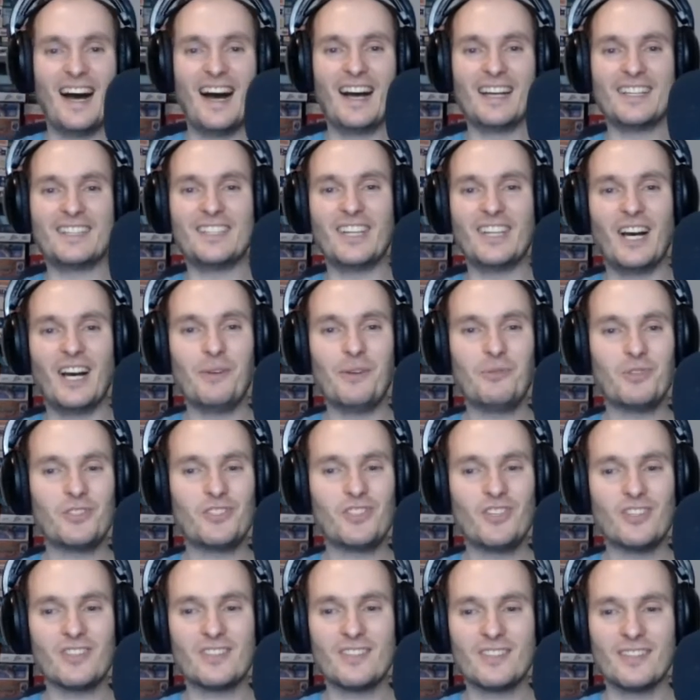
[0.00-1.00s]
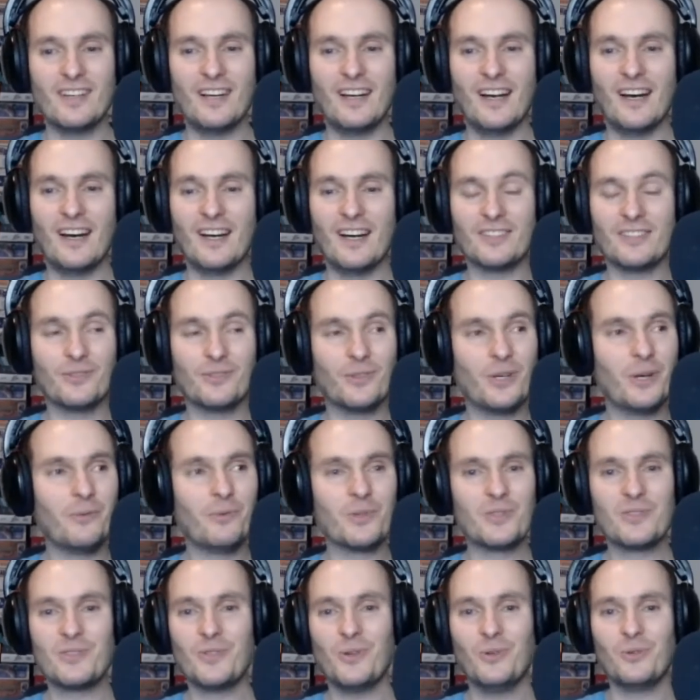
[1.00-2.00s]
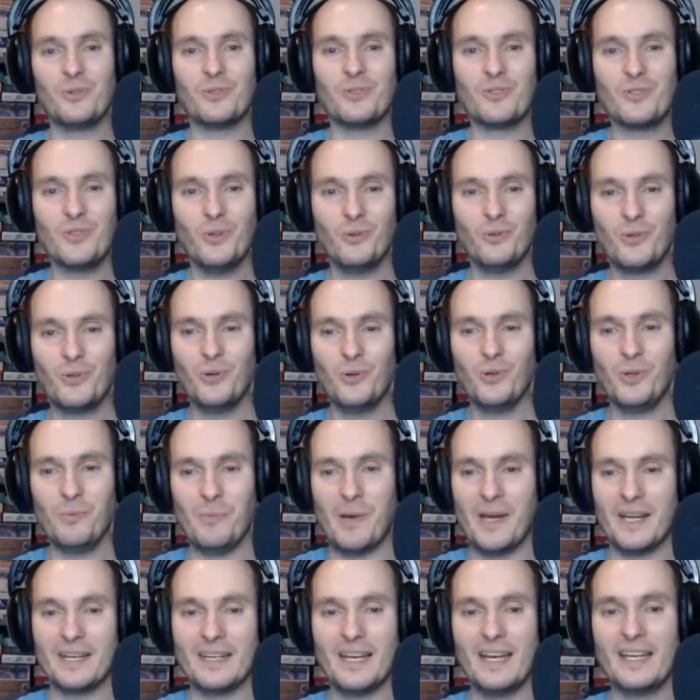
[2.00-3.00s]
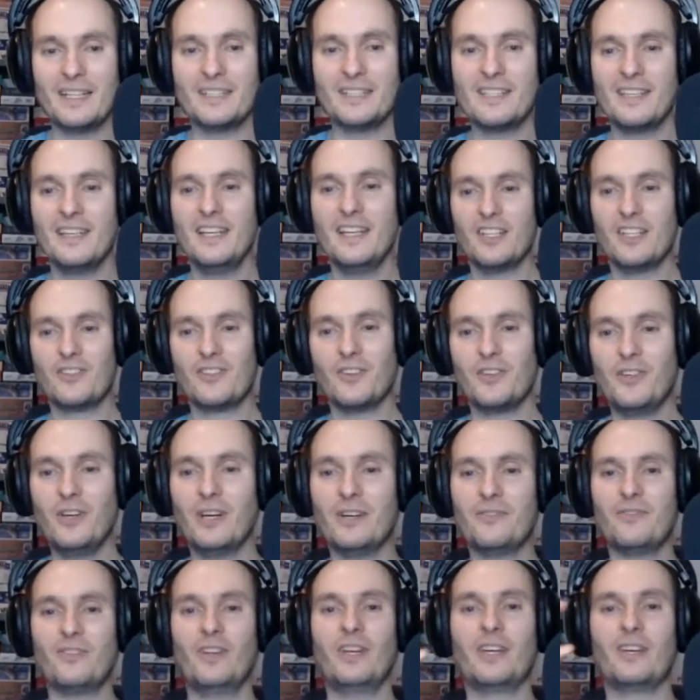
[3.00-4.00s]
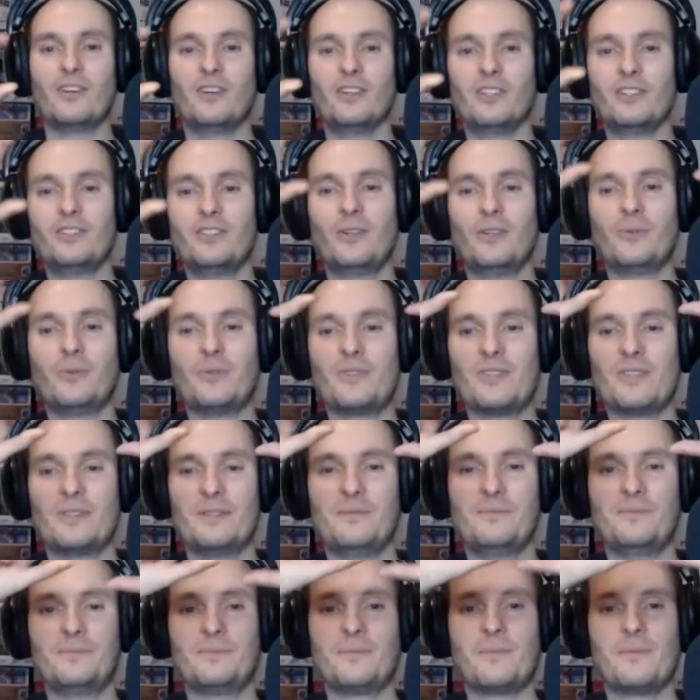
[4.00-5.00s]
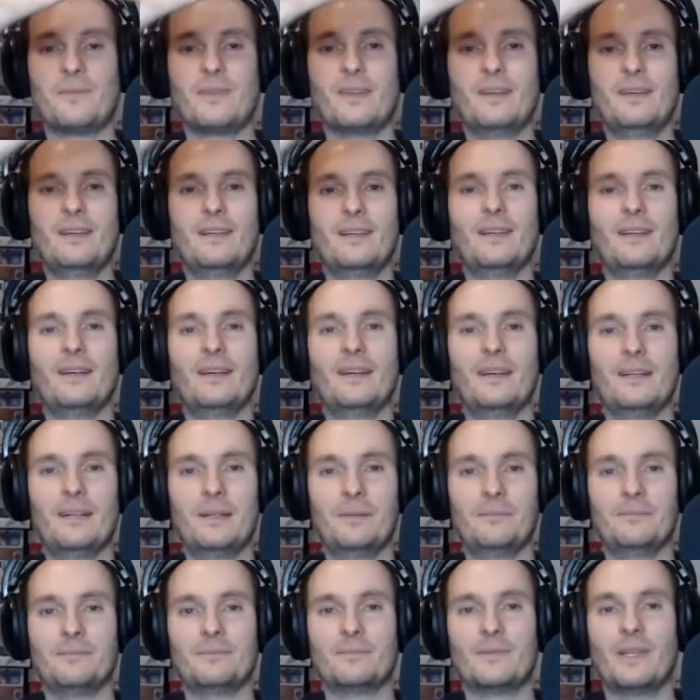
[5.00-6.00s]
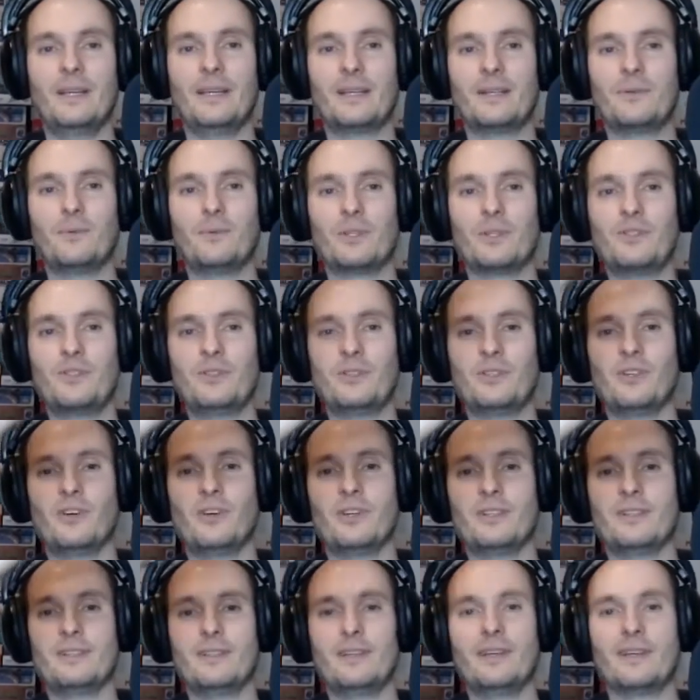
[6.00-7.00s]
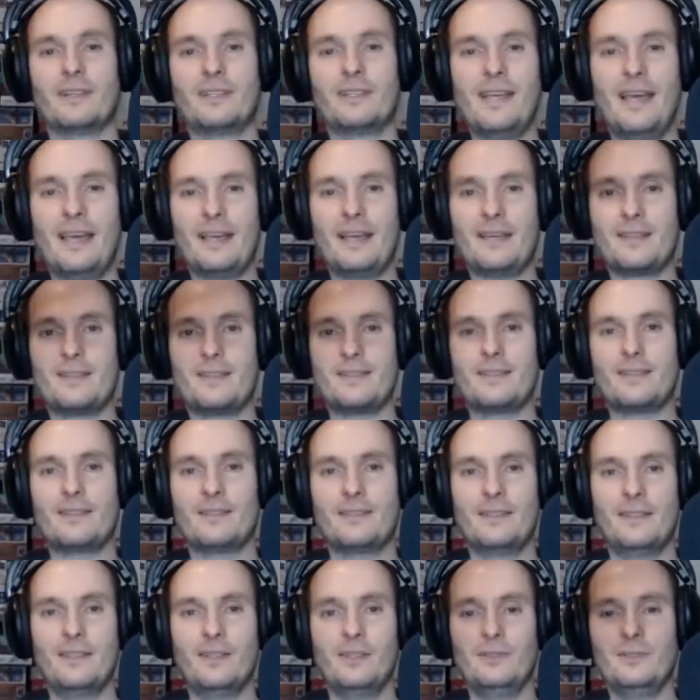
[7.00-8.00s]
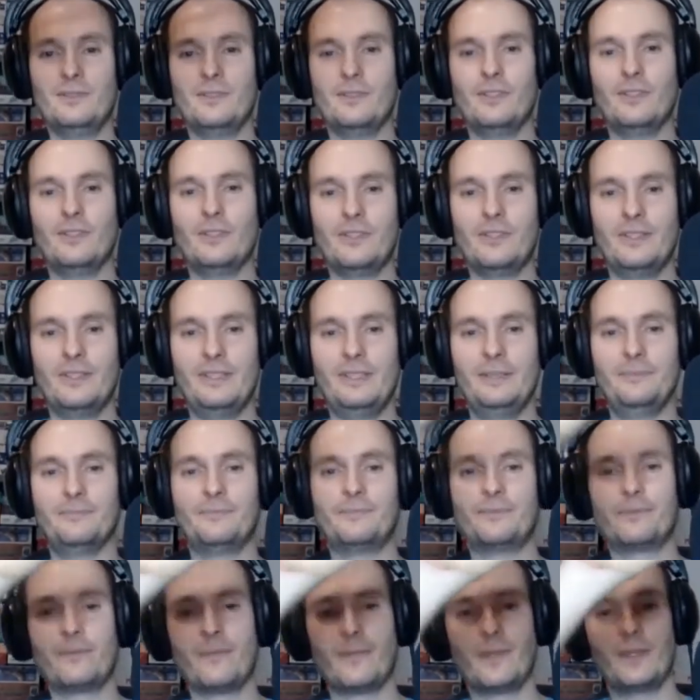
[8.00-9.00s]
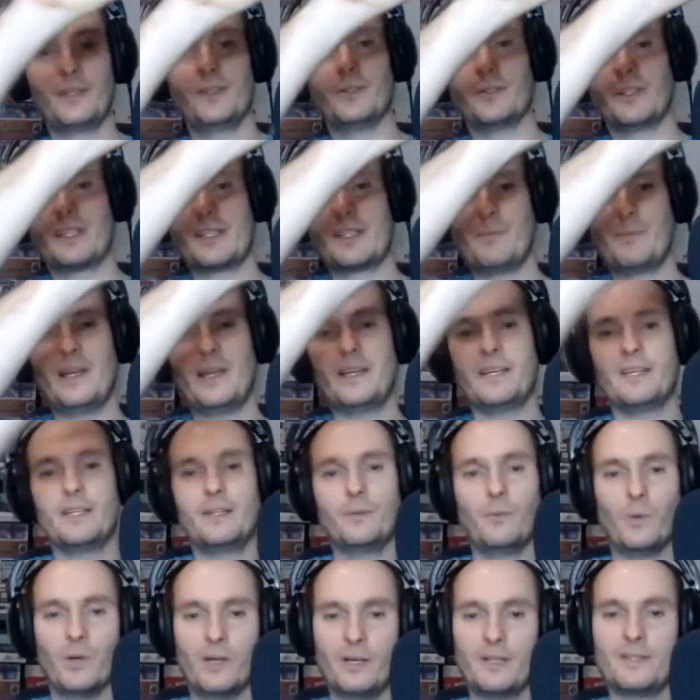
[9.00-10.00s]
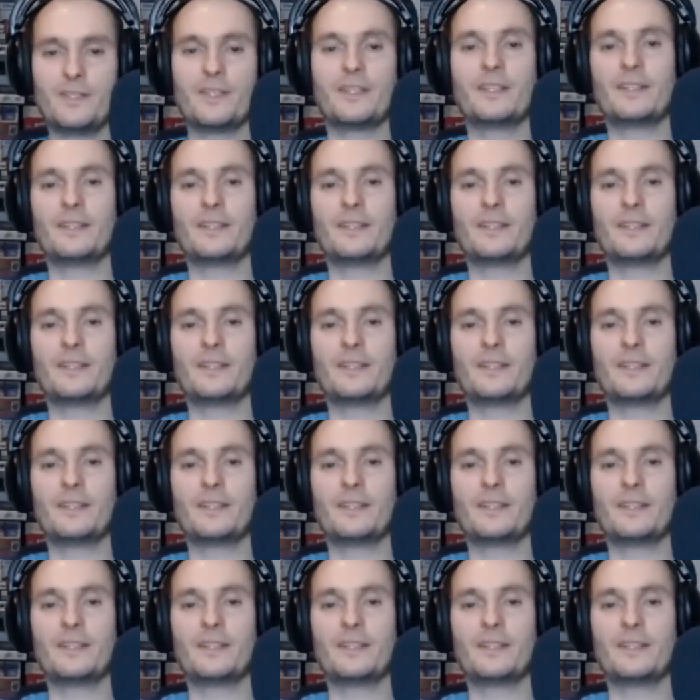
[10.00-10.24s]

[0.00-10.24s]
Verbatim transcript: I I was just I was so so cool, man. And so you have like all those um, like what do you call it? Like texts, you know, all the. You're explaining the words.